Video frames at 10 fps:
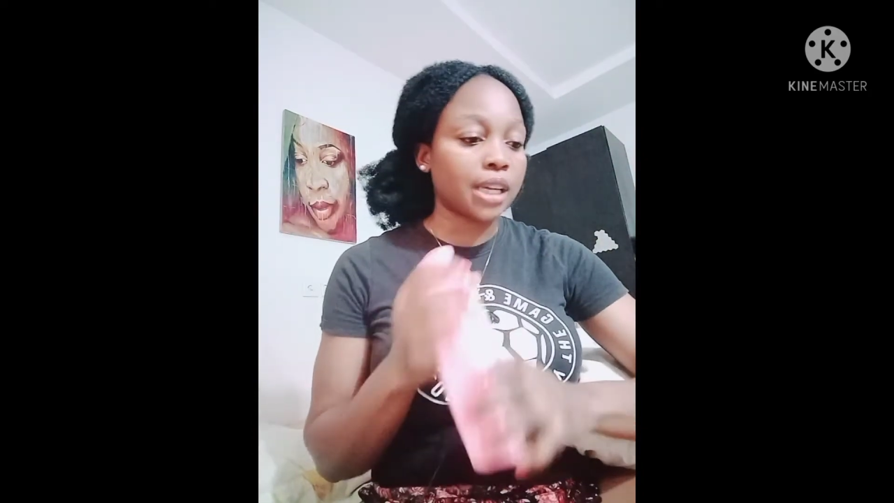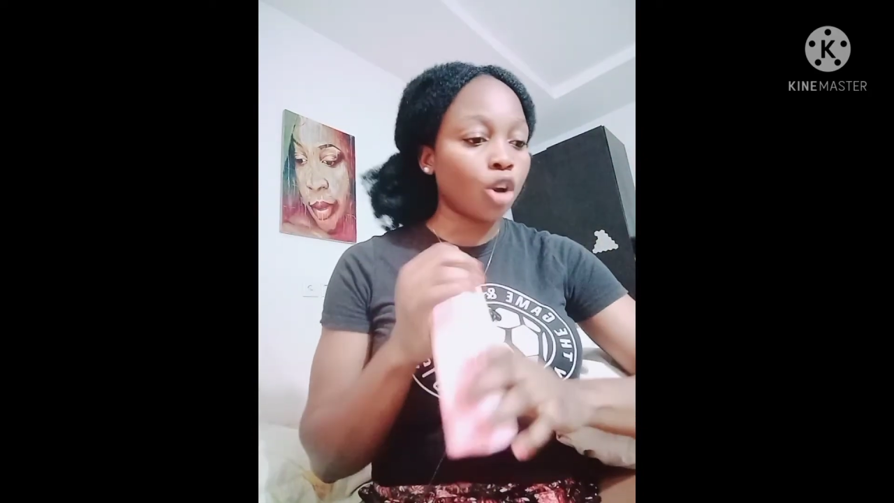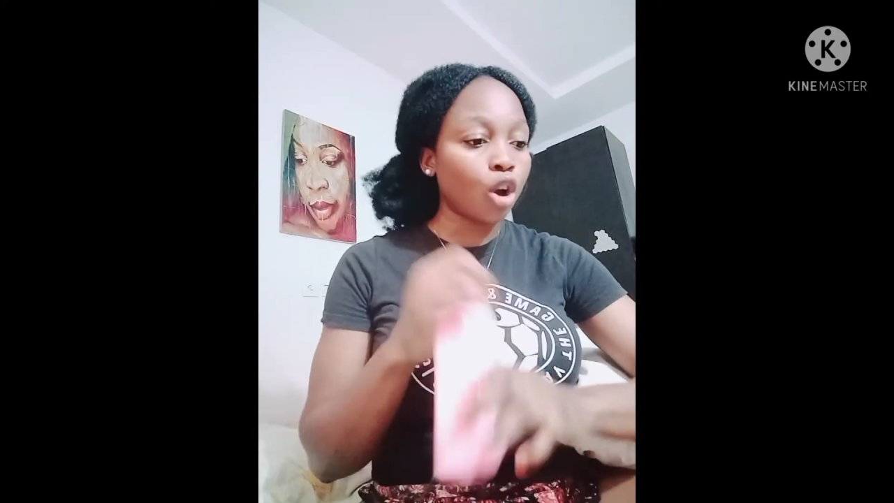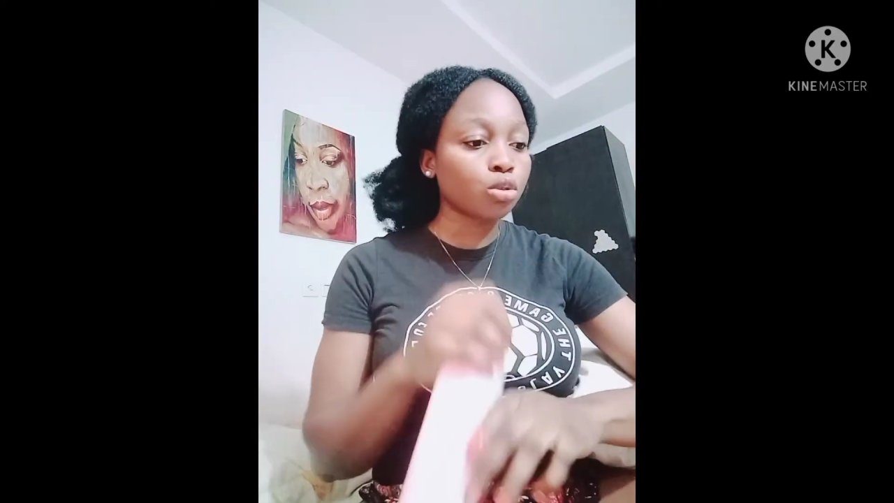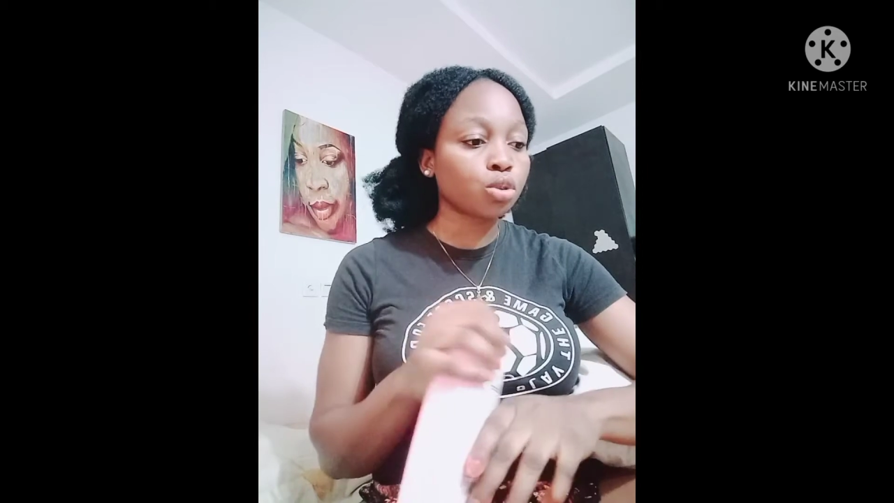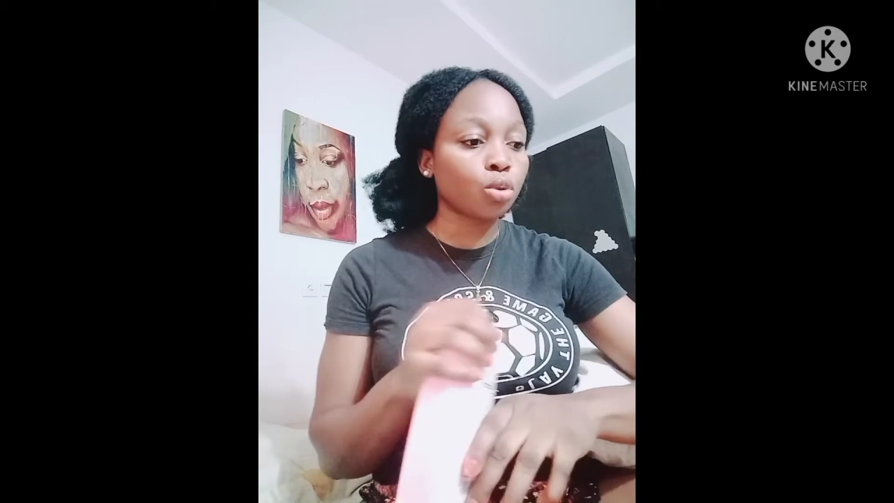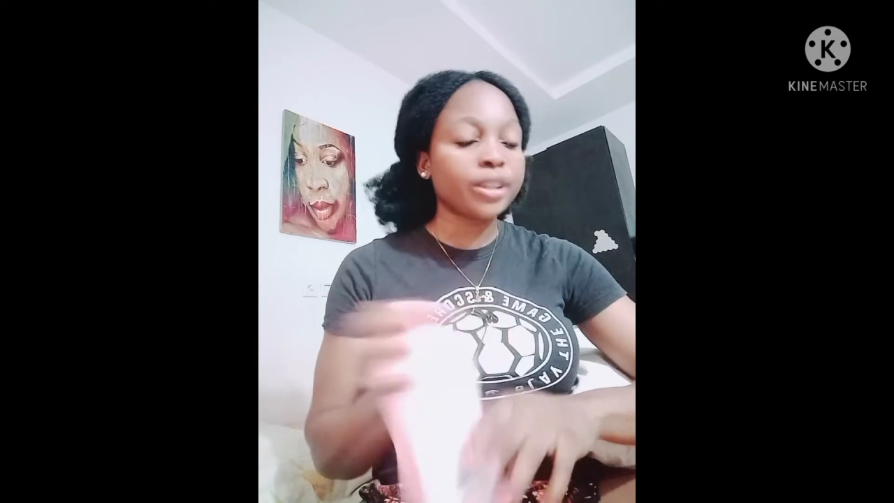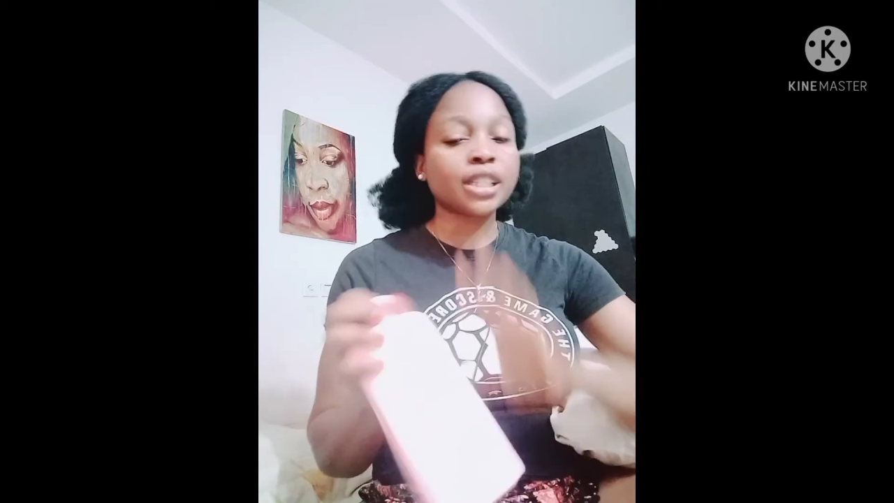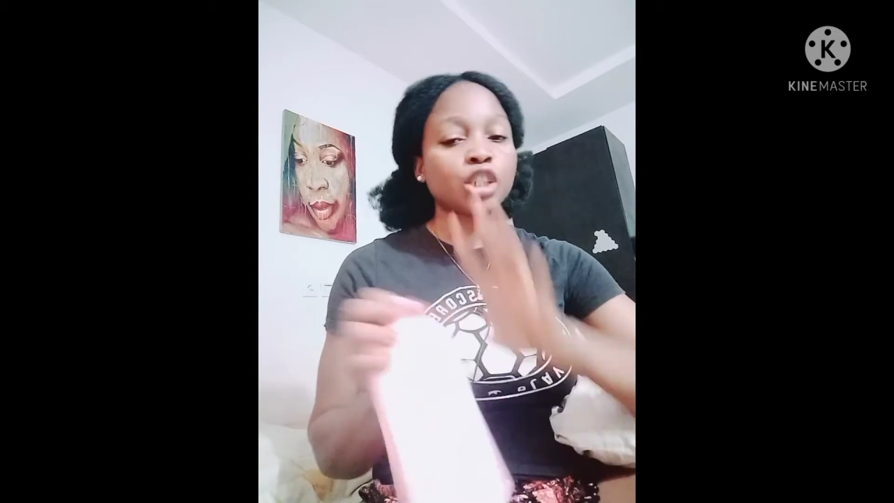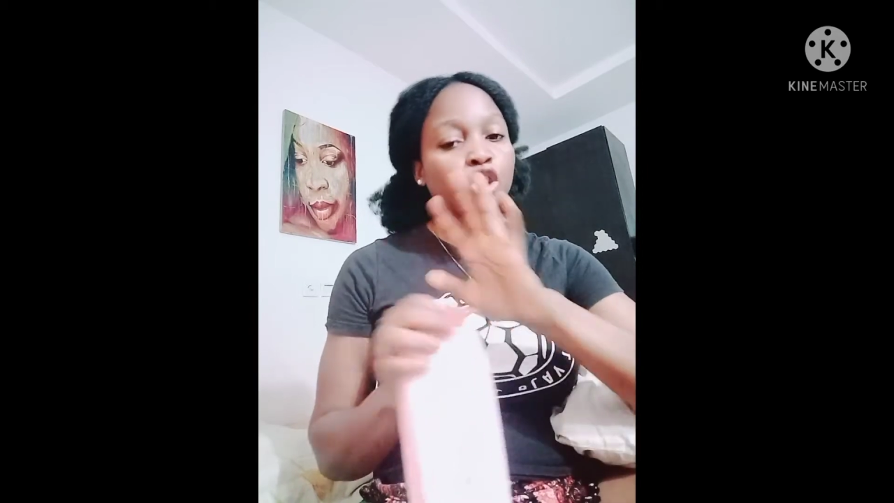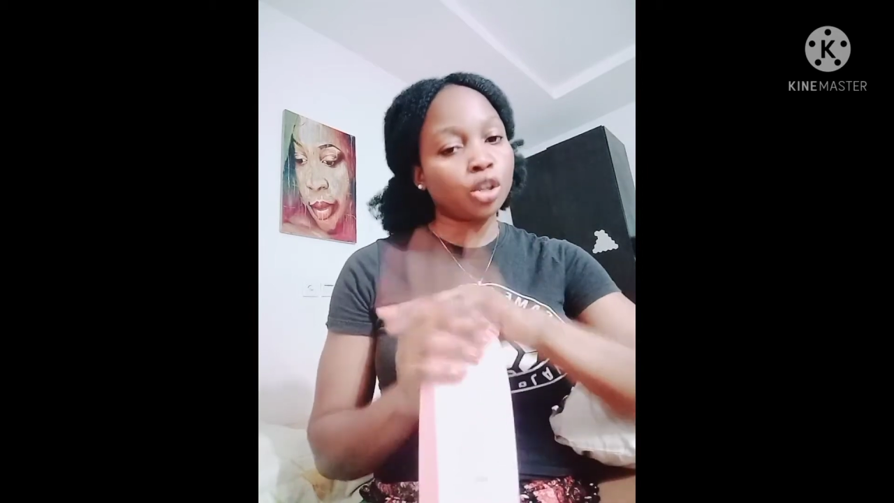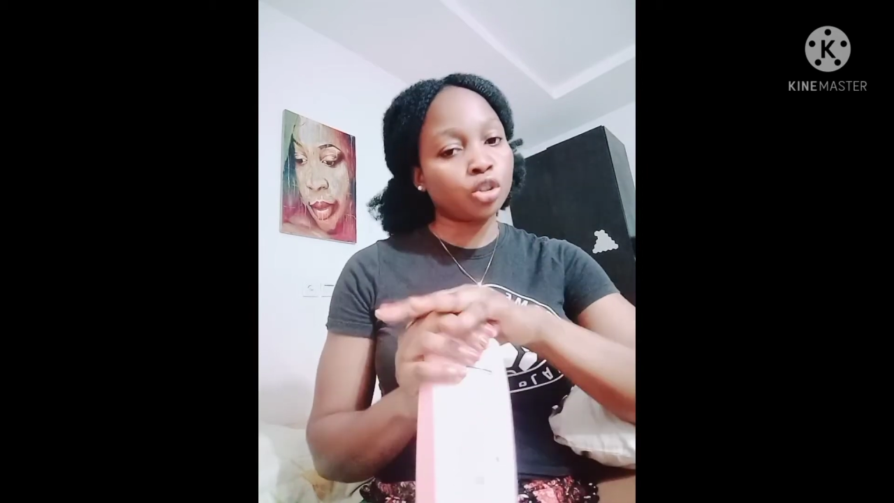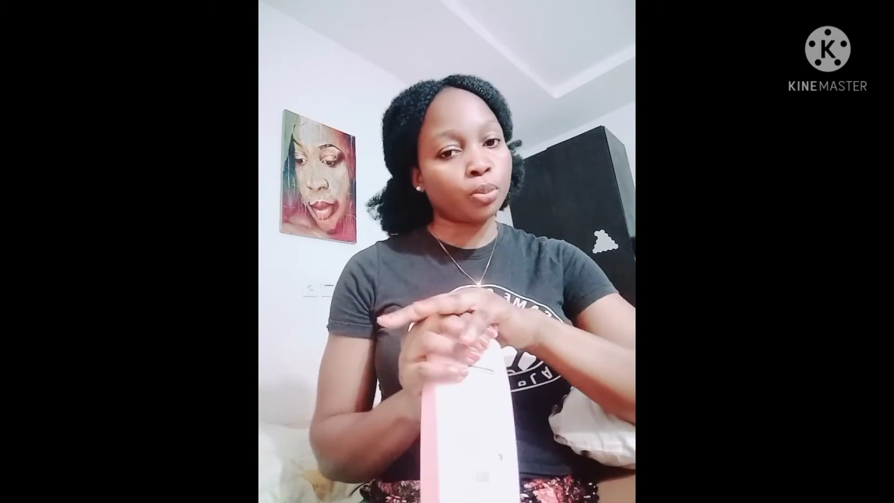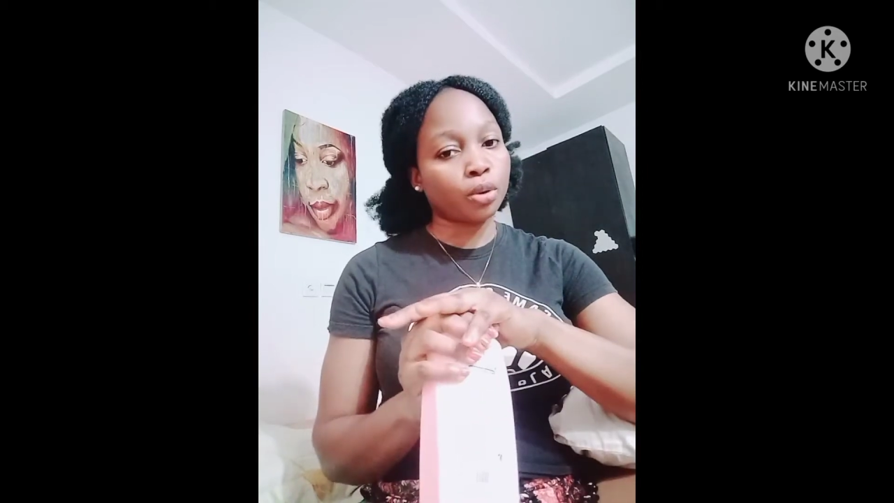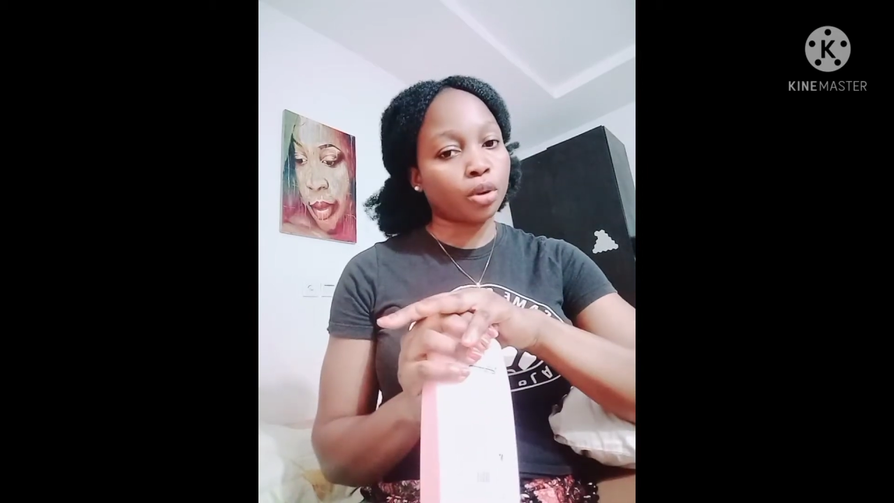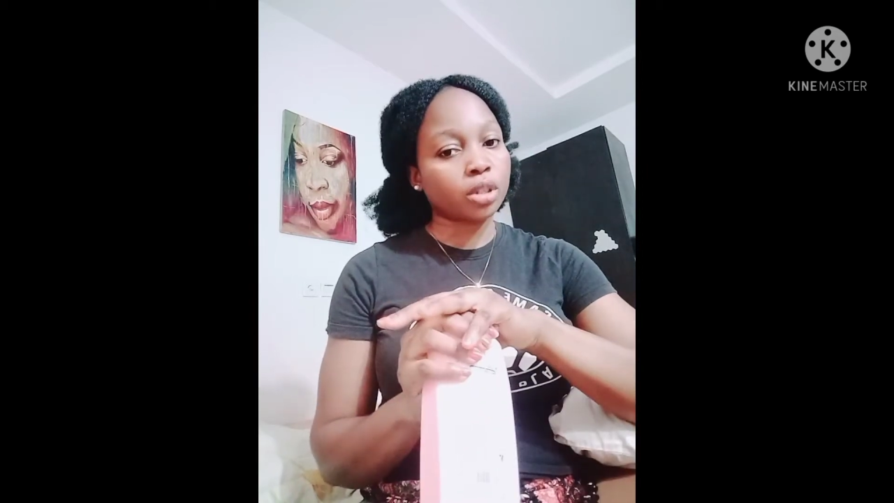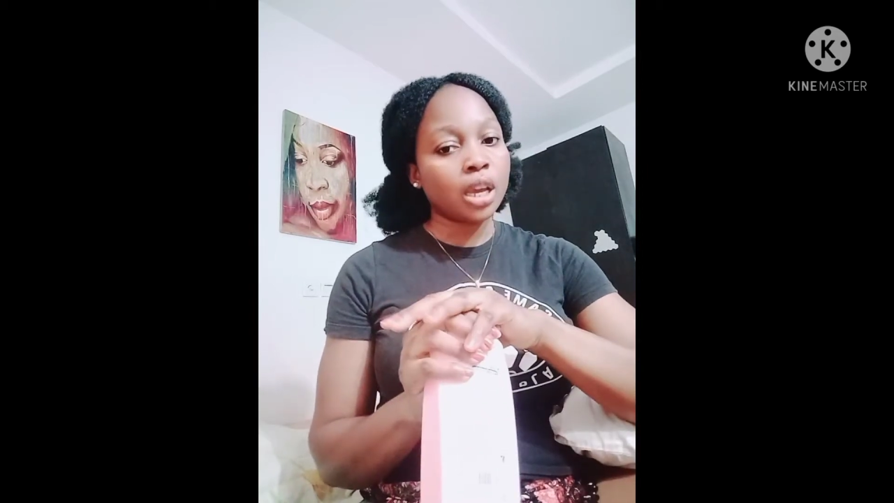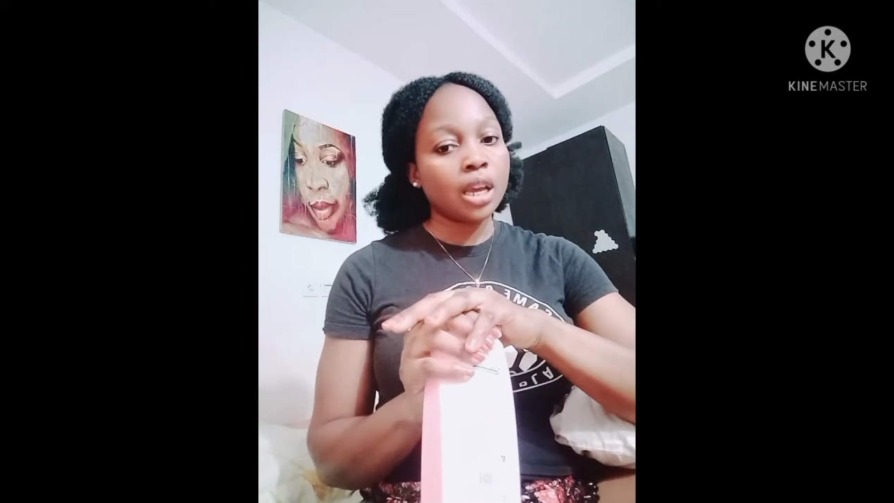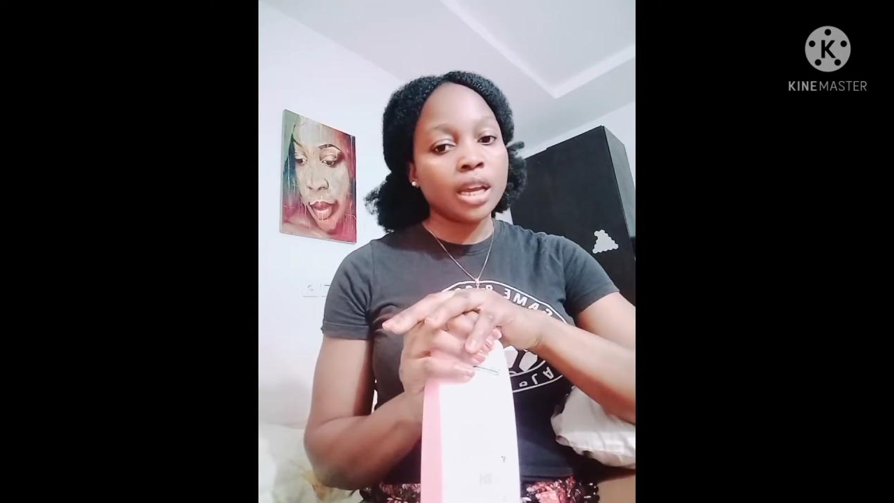and also it's a gentle product.